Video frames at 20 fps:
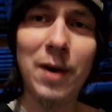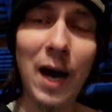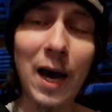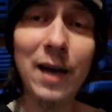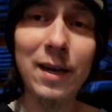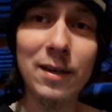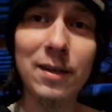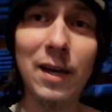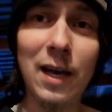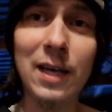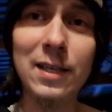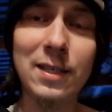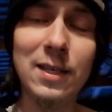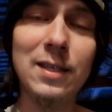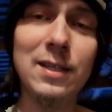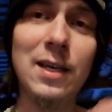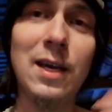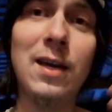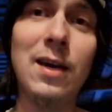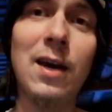But as
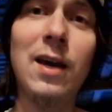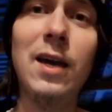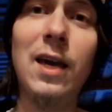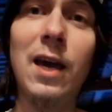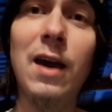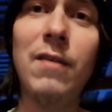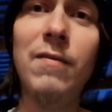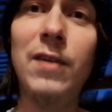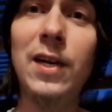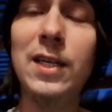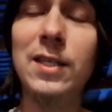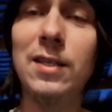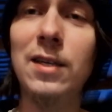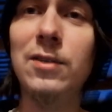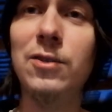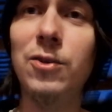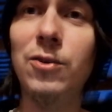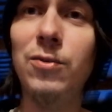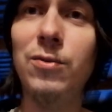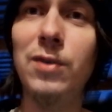I said, I have
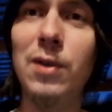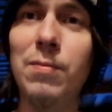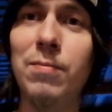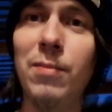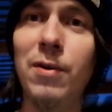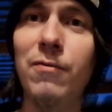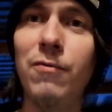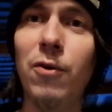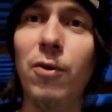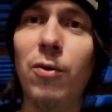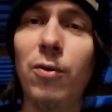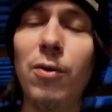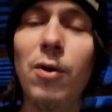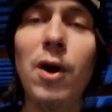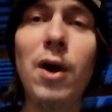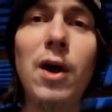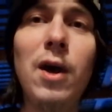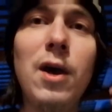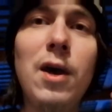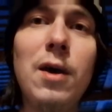listened to them before,
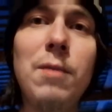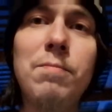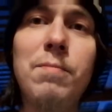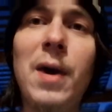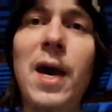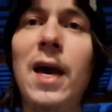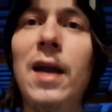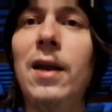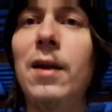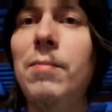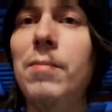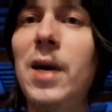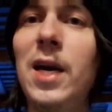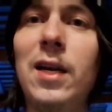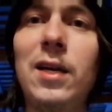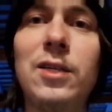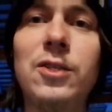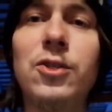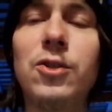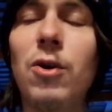
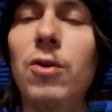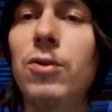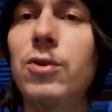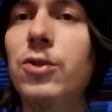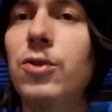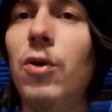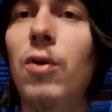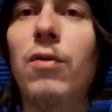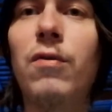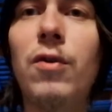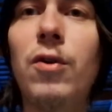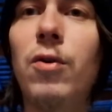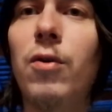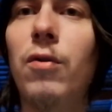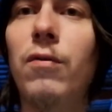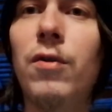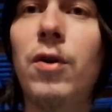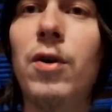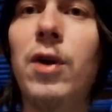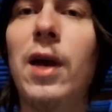many songs over
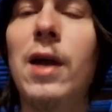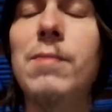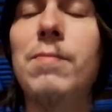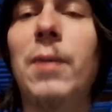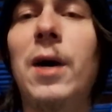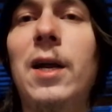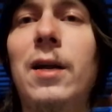and over again.